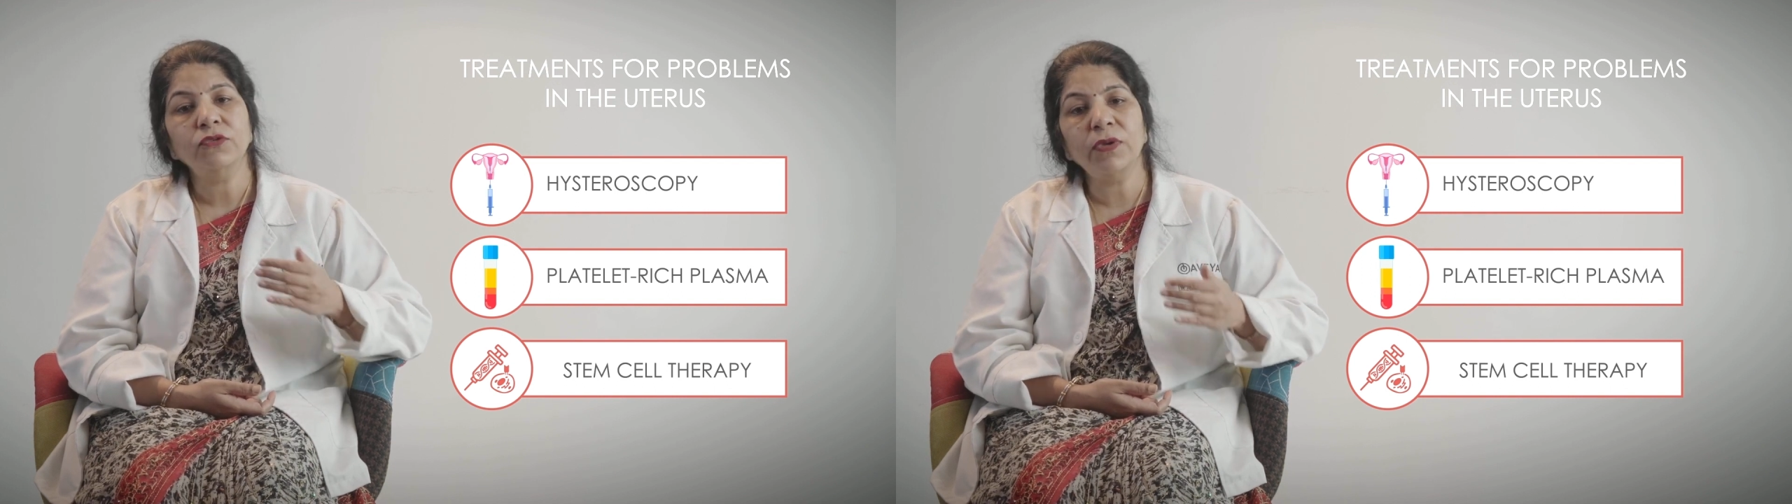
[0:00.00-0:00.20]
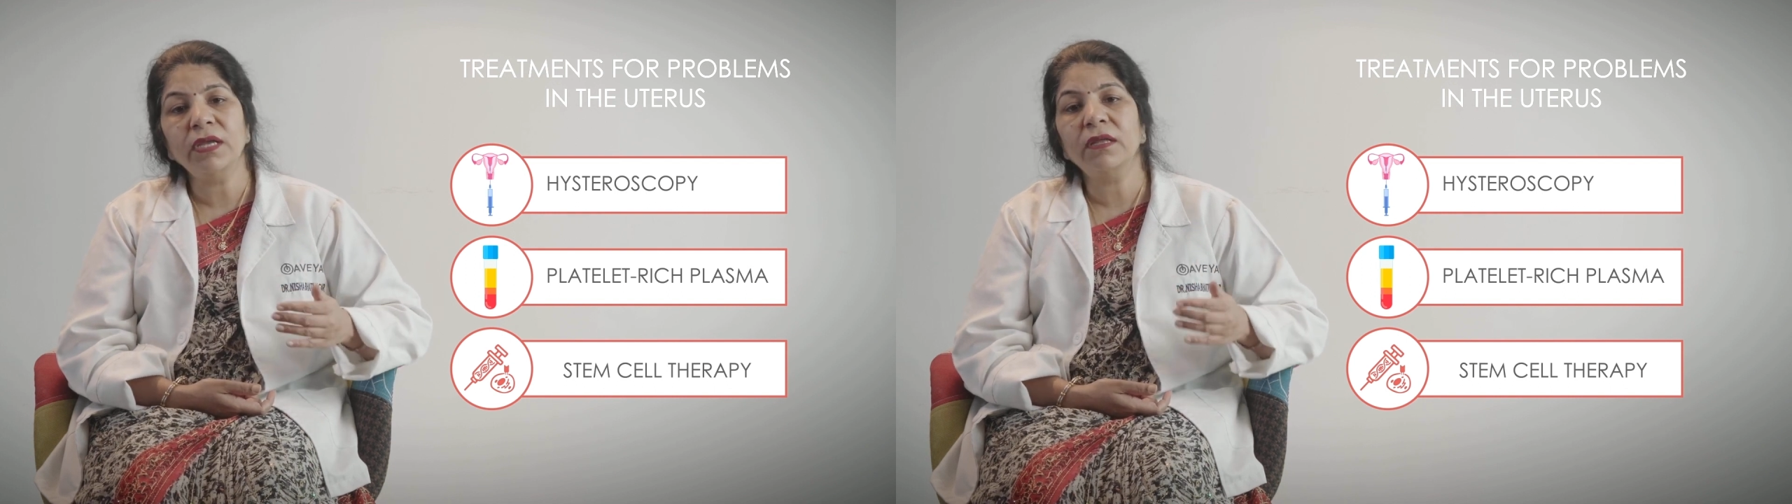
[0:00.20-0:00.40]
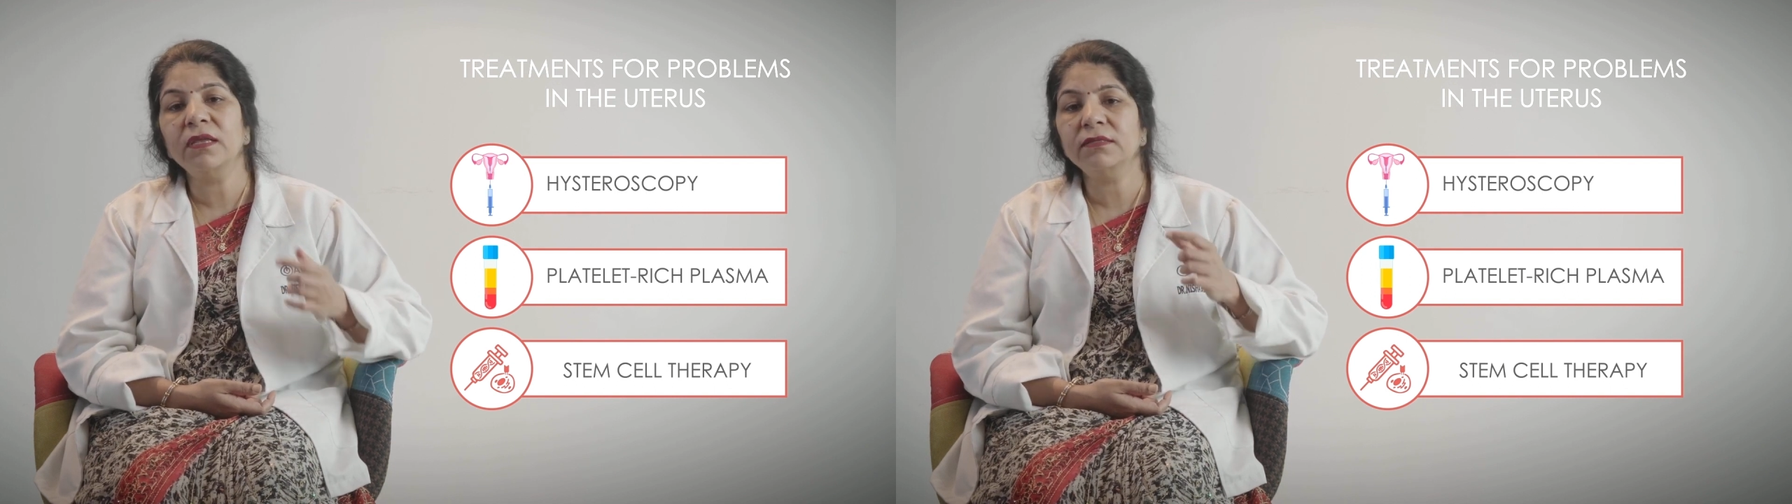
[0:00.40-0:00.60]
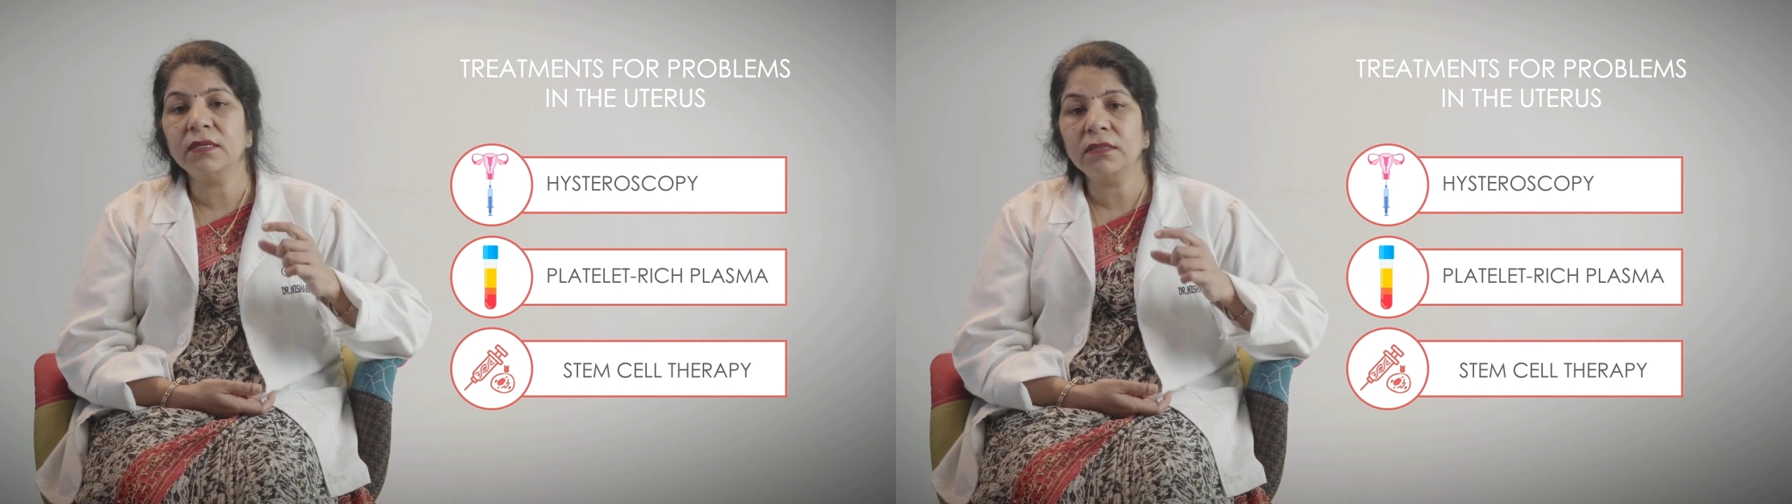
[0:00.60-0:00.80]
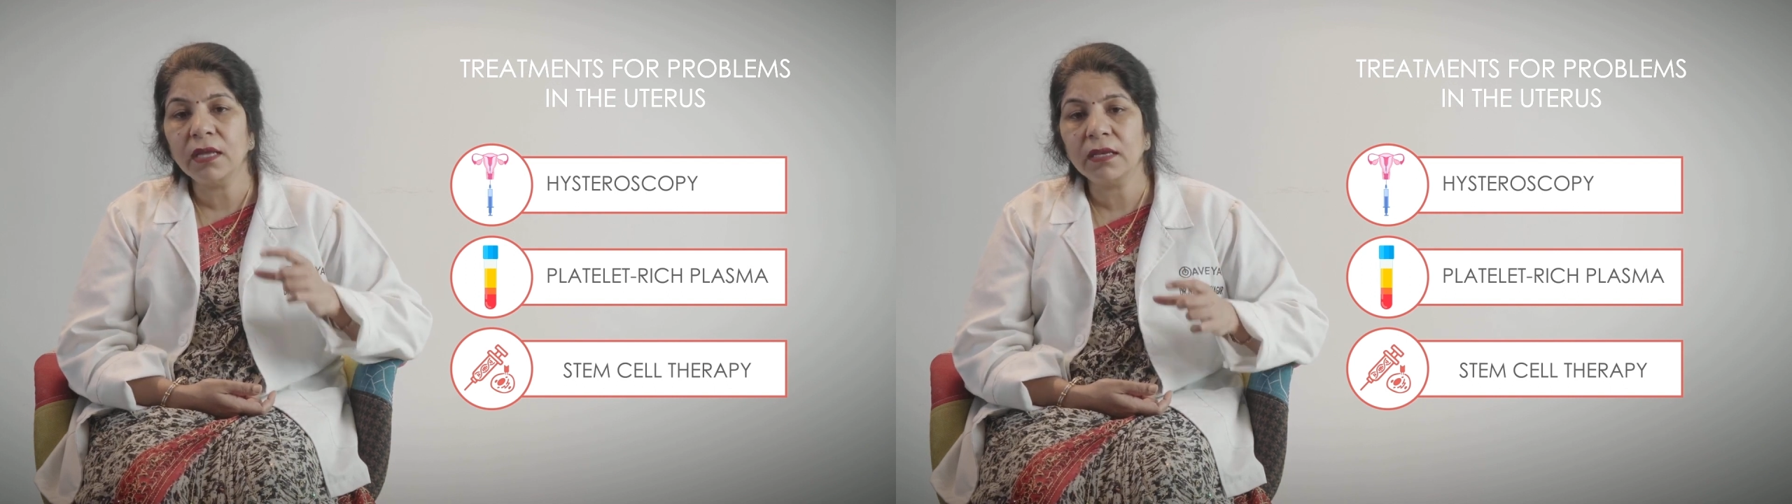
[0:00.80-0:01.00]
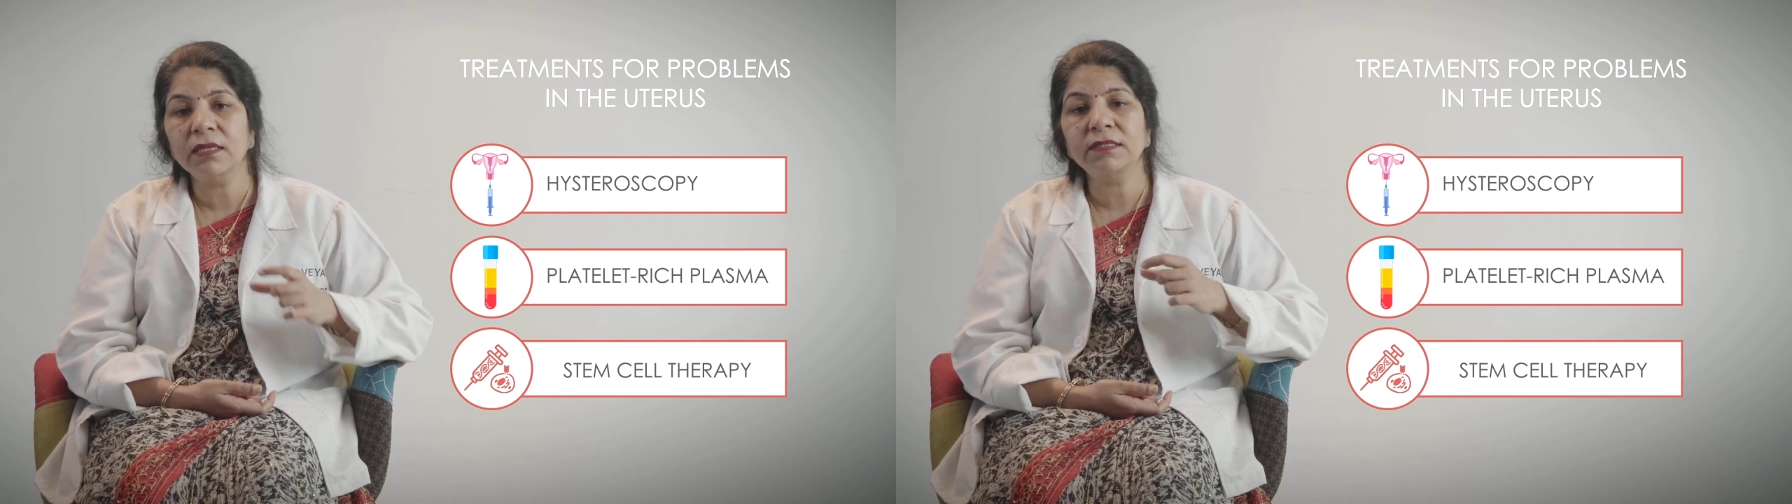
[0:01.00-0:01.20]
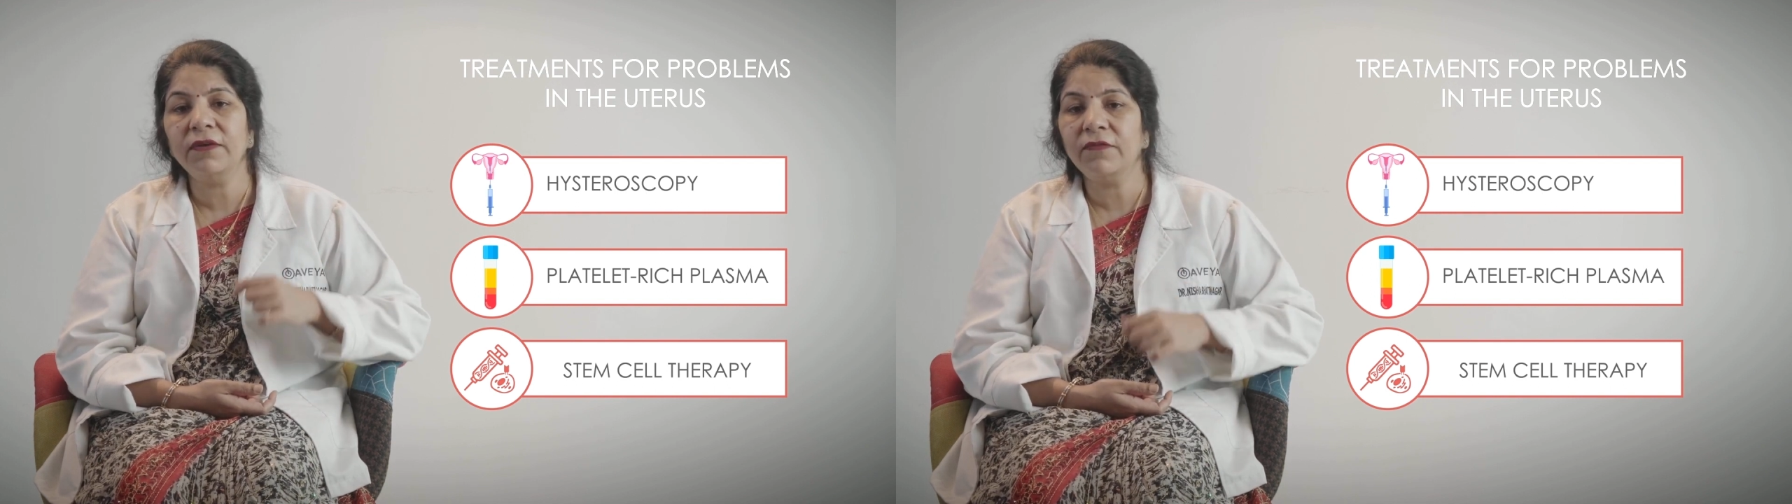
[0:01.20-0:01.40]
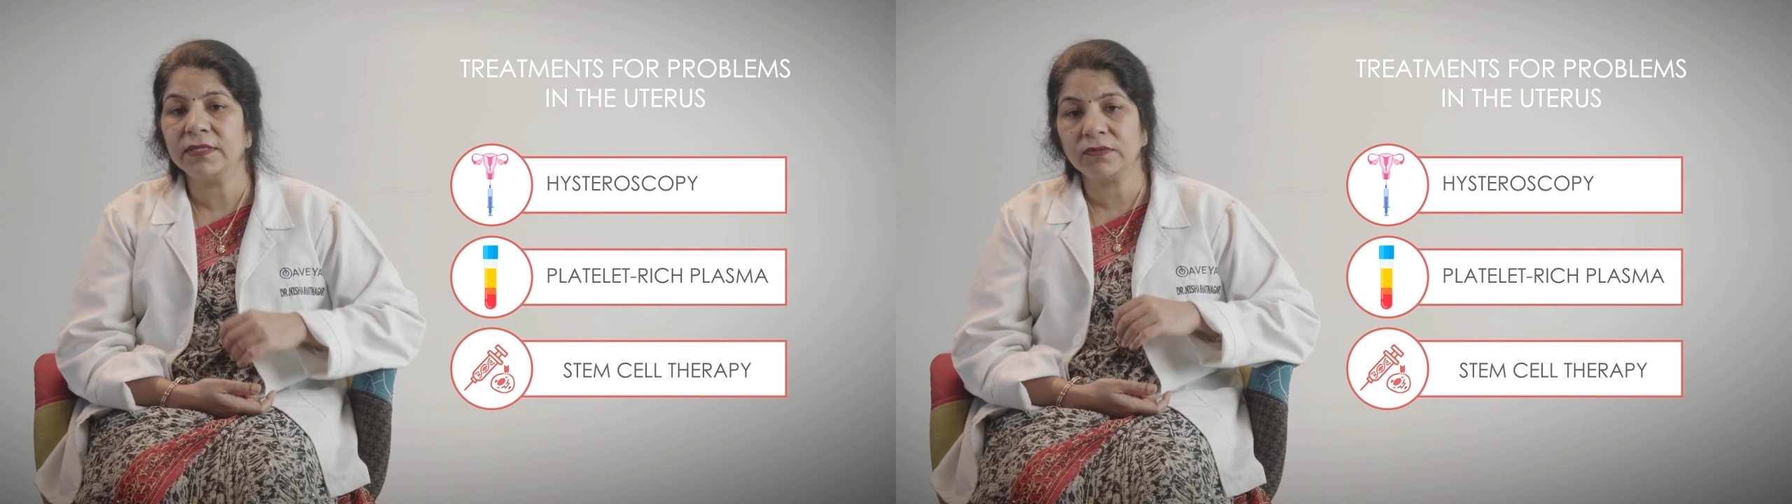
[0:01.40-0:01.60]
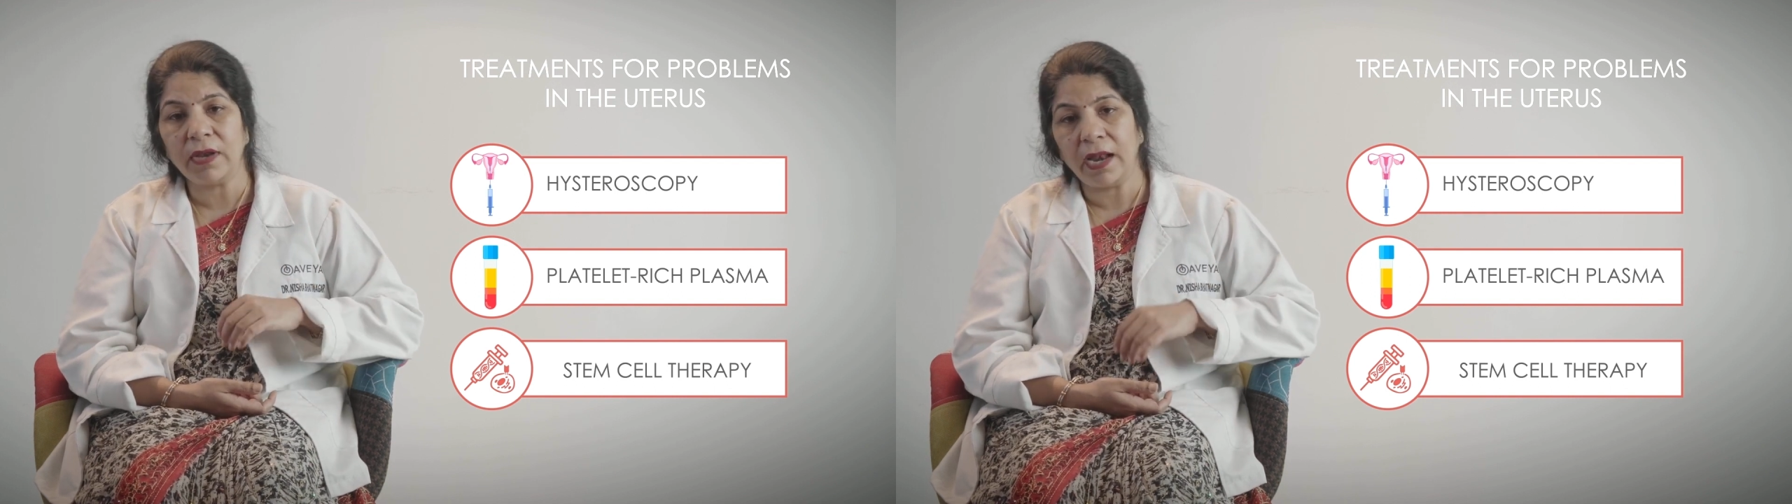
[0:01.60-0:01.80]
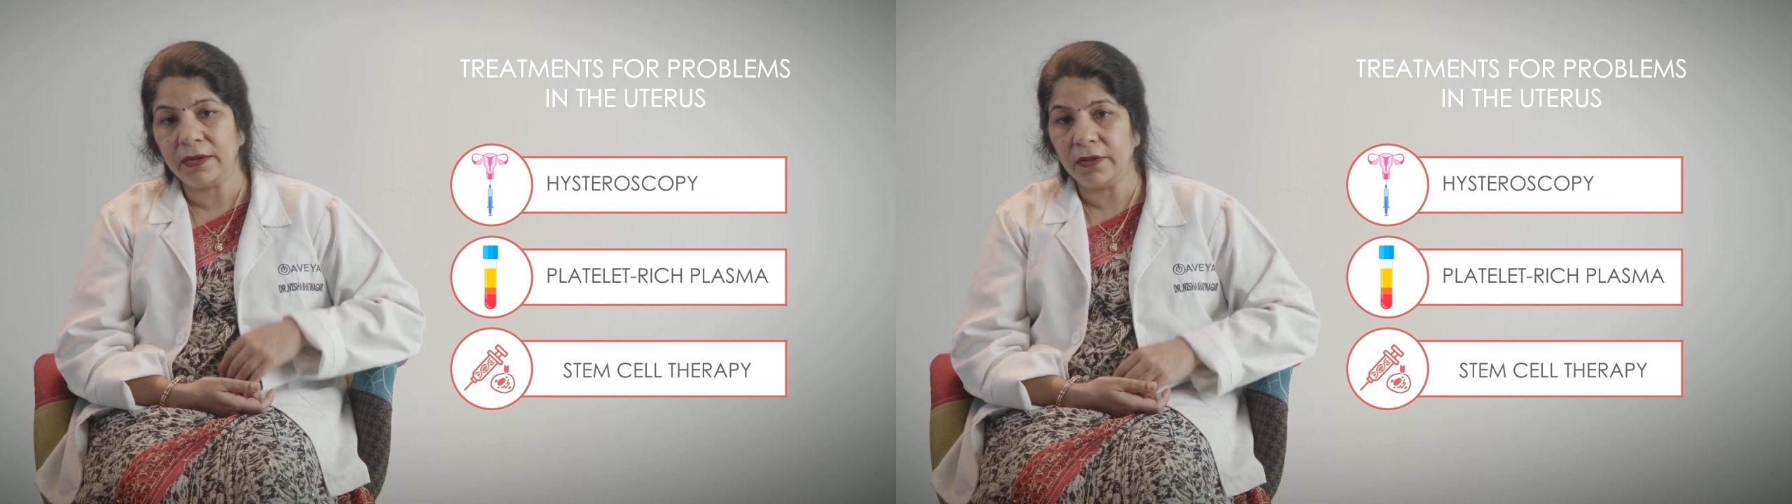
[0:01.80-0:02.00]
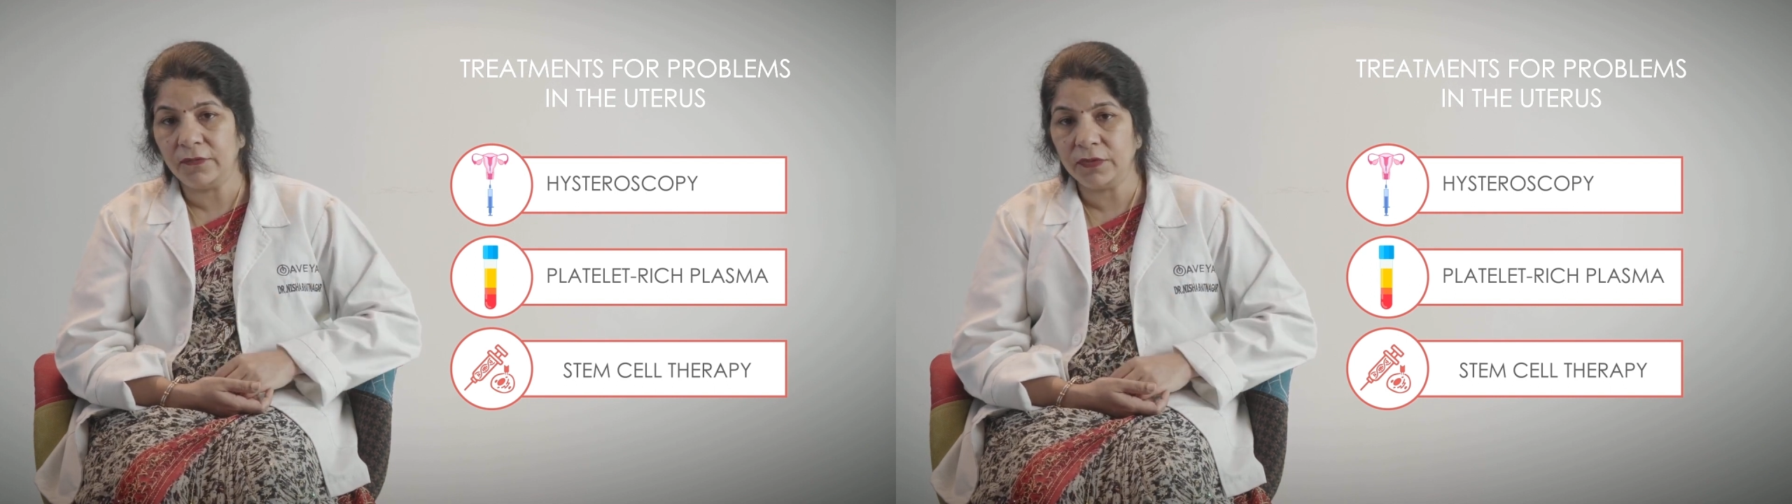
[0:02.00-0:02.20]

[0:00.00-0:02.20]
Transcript: to increase the thickness and vascularity